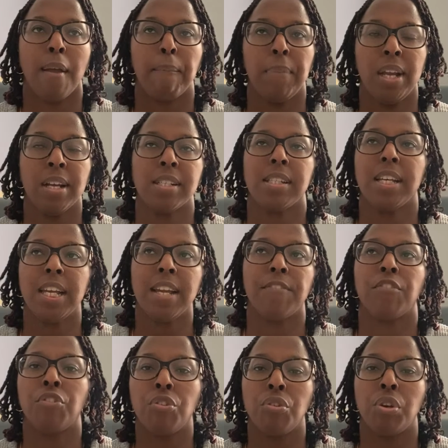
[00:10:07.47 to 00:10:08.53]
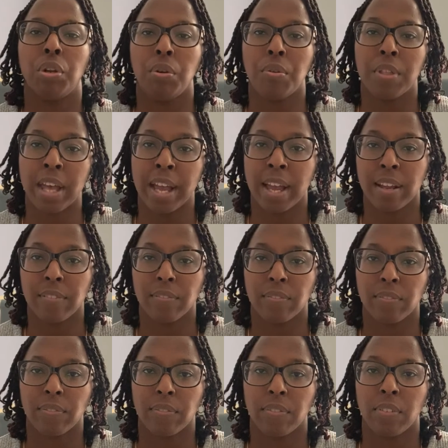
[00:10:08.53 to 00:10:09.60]
because if you do that,
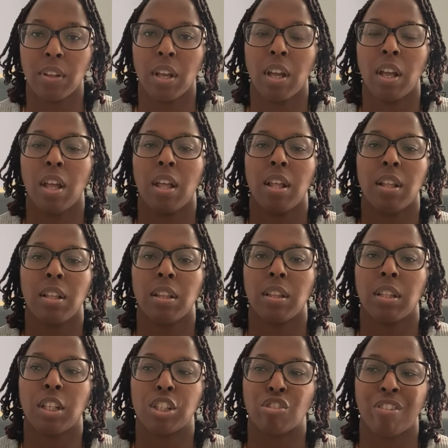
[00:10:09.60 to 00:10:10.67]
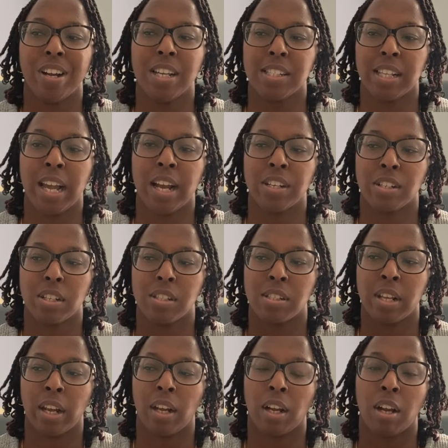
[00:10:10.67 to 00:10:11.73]
the transactions
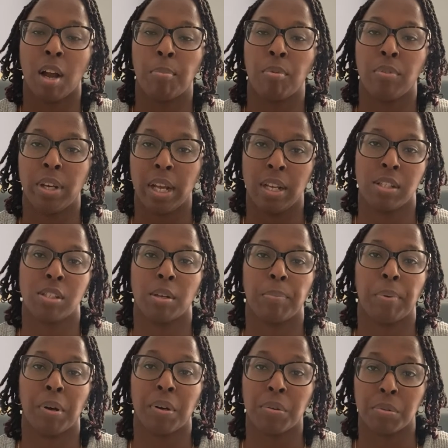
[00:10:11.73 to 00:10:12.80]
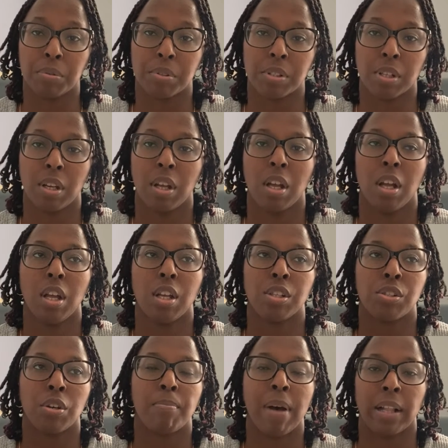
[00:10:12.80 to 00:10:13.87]
take a couple days to post.
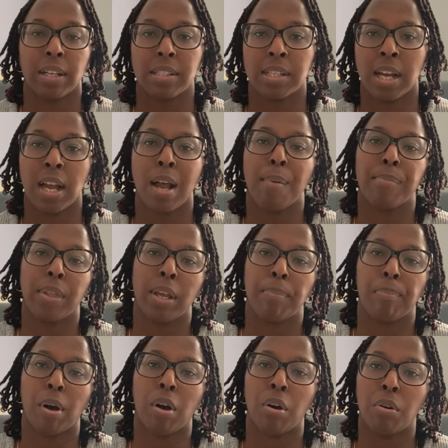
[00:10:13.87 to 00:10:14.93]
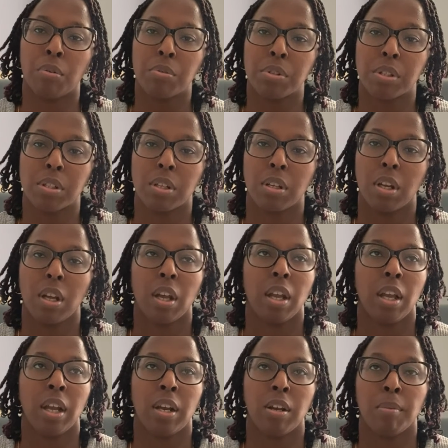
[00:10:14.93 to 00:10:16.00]
So by the time they post,
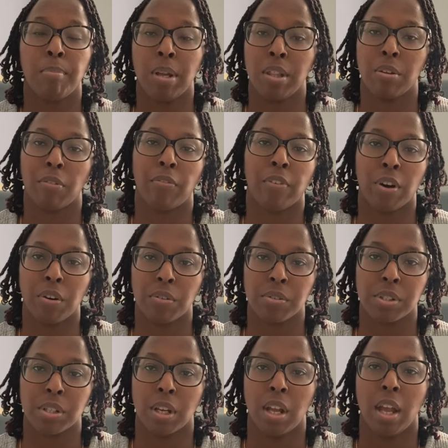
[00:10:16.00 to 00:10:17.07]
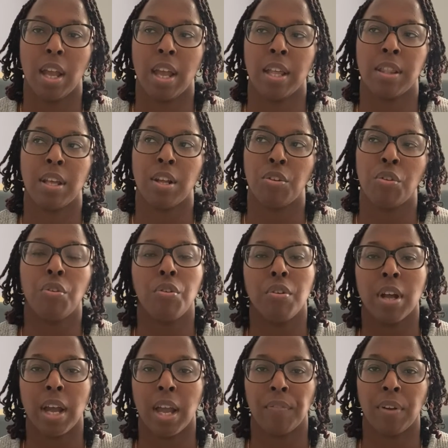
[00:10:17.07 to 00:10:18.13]
it could be the 1st, and then you do
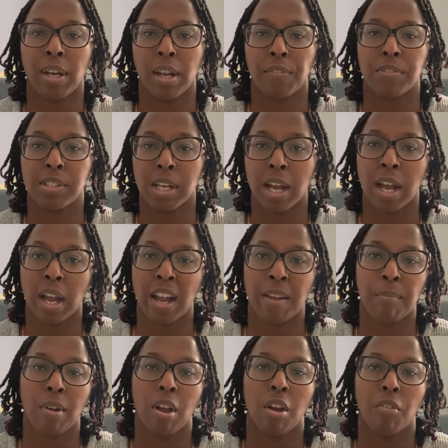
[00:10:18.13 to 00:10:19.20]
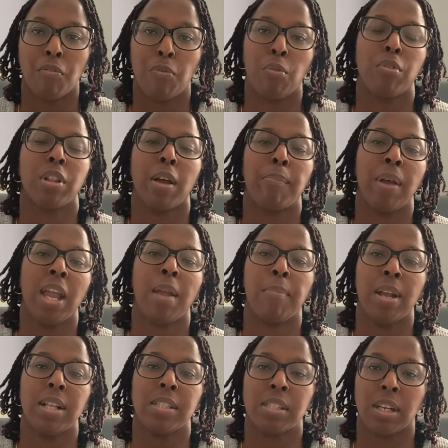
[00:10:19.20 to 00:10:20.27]
not have enough time for that
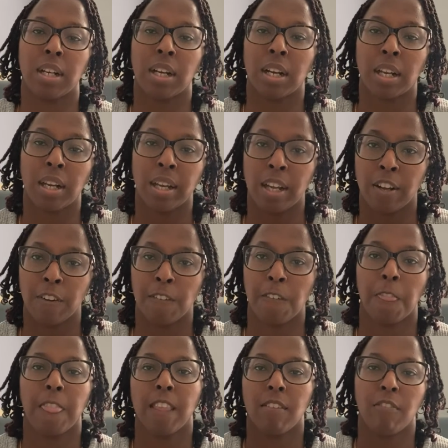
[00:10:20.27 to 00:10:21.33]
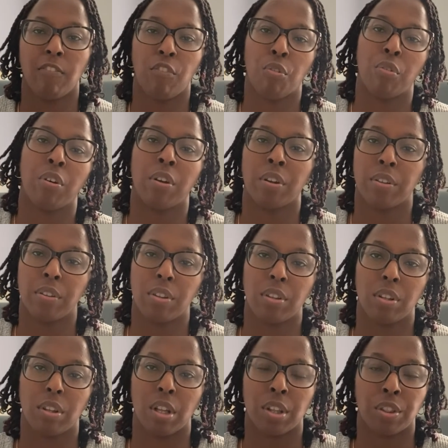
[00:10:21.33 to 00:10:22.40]
payment to clear for
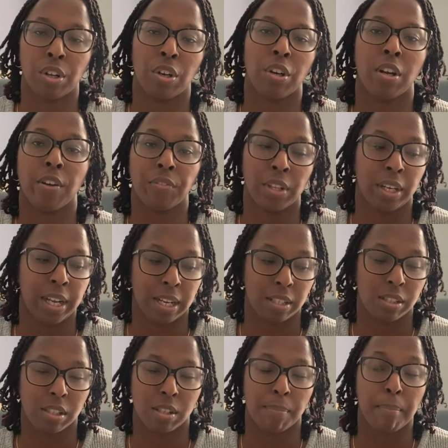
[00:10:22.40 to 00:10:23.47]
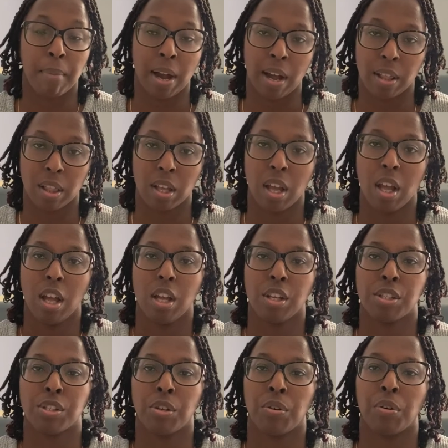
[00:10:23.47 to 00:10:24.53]
the 3rd of the next month.
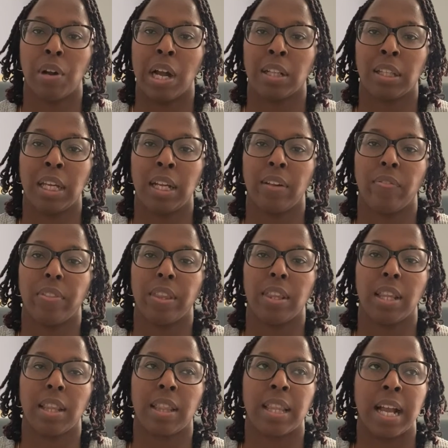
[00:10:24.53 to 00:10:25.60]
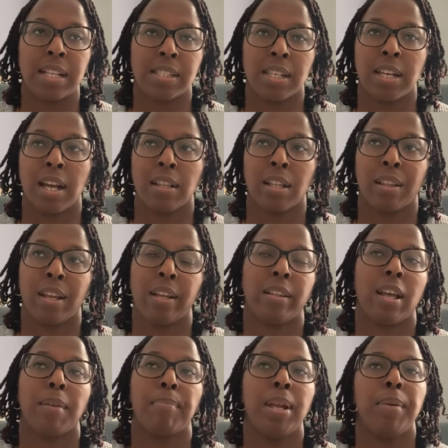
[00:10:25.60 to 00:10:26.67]
So I think that's another thing
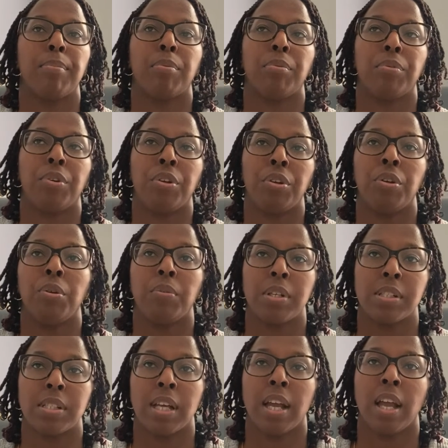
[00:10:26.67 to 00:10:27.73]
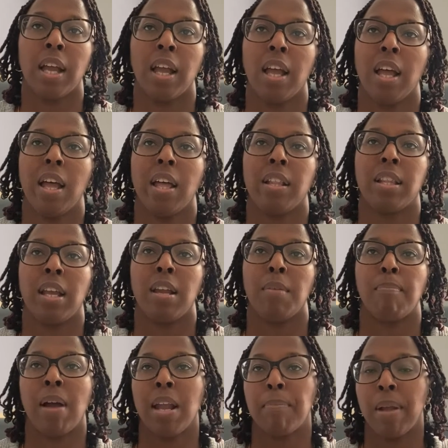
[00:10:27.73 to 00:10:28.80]
that people do, is that they
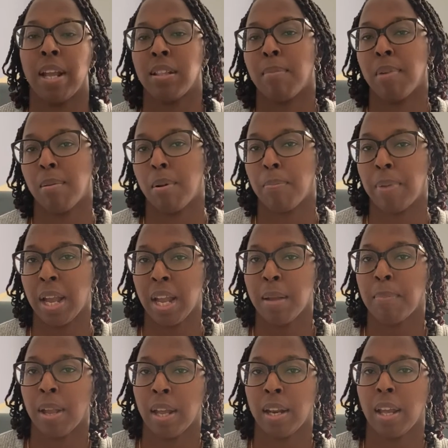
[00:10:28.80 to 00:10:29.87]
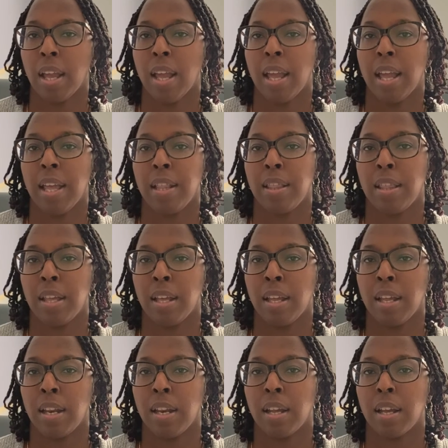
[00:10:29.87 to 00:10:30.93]
might pay the minimum payment and
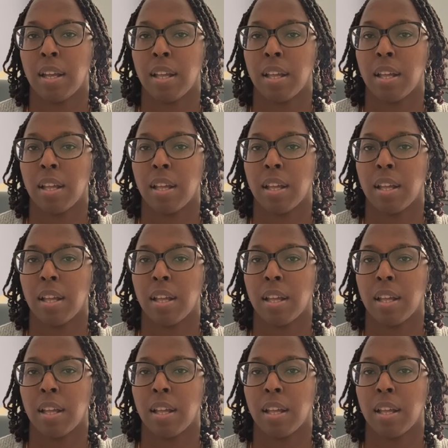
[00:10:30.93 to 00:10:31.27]
then